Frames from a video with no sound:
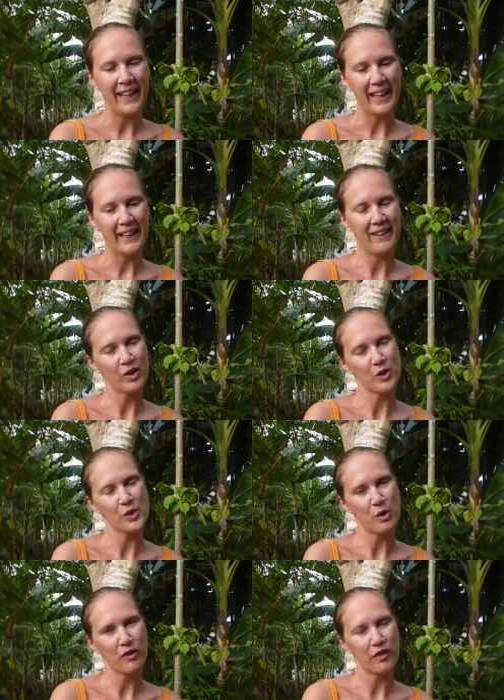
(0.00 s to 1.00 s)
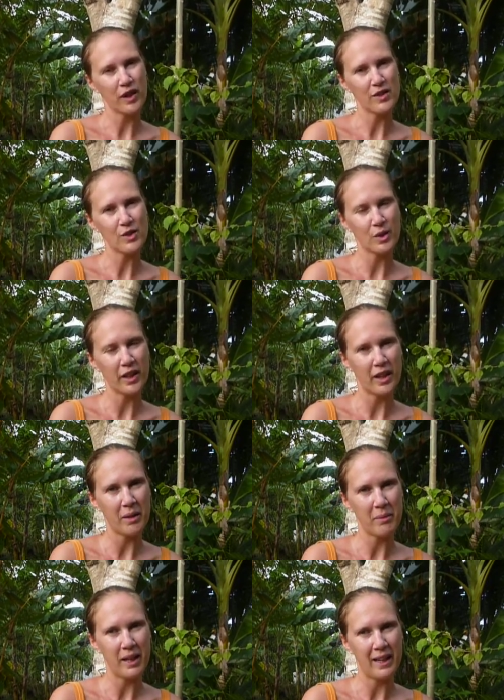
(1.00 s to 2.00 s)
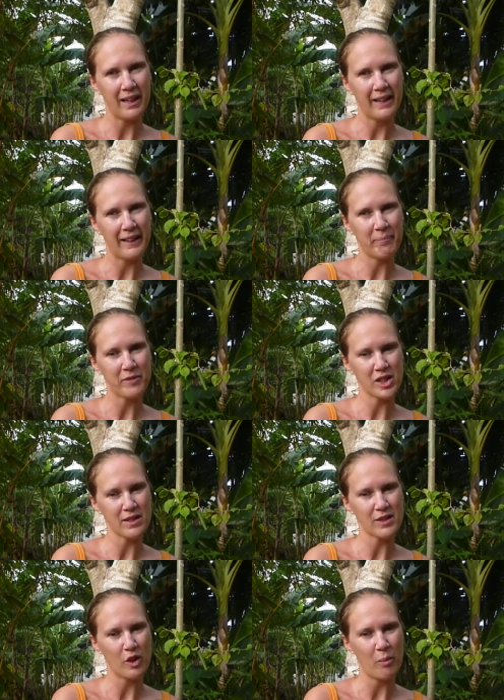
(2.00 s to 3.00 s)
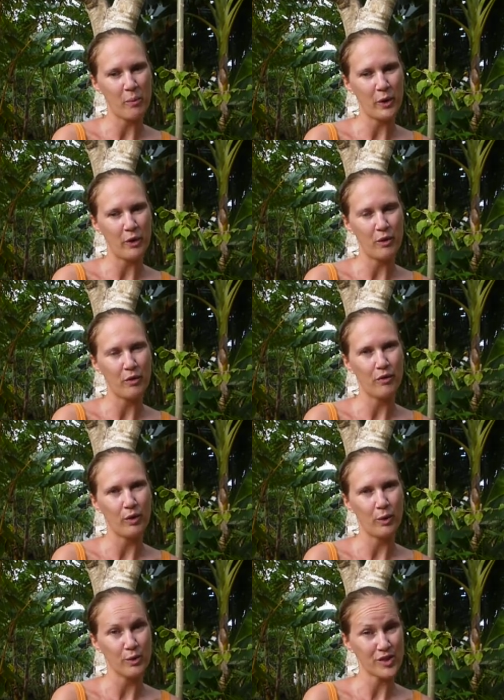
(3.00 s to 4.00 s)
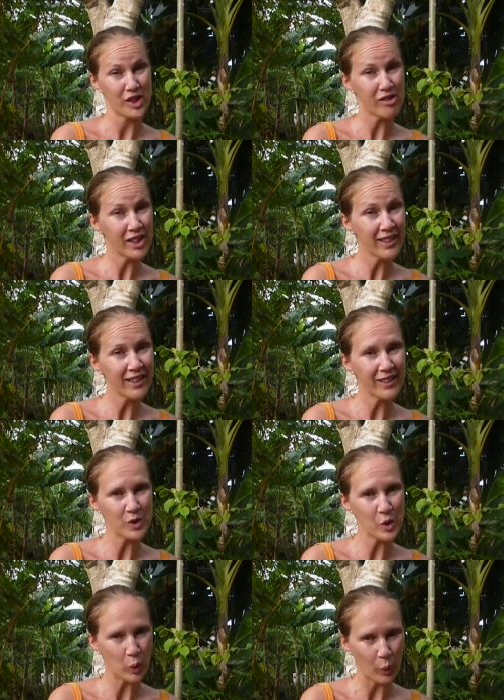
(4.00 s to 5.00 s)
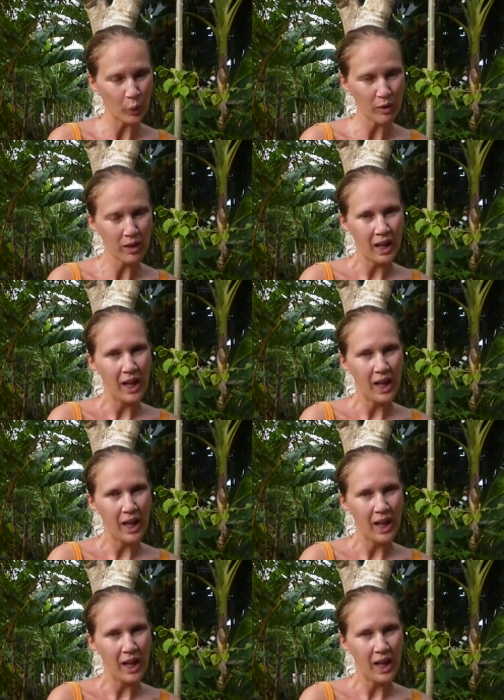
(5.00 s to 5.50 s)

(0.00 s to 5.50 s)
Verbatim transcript: And also, thanks to them, I did some uh, volunteering in a school.